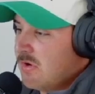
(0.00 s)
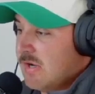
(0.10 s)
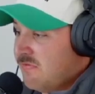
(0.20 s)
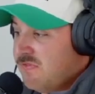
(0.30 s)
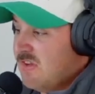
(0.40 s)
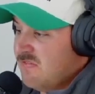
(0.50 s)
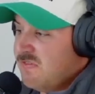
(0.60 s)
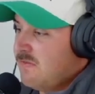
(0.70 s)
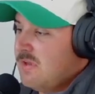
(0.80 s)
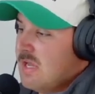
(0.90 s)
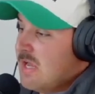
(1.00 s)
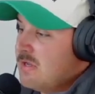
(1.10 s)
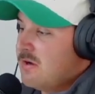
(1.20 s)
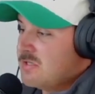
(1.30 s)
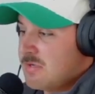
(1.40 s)
in 58
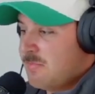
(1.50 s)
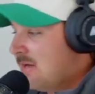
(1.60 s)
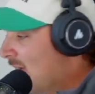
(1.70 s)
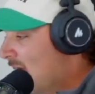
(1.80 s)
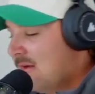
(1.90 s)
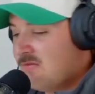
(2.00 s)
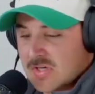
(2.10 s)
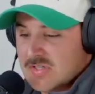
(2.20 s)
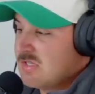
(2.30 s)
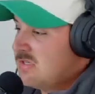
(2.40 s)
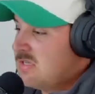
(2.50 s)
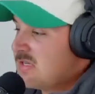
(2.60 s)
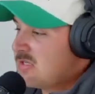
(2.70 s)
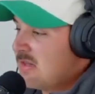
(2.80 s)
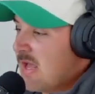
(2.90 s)
years. And my dad even can
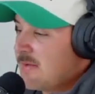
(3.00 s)
contest to that.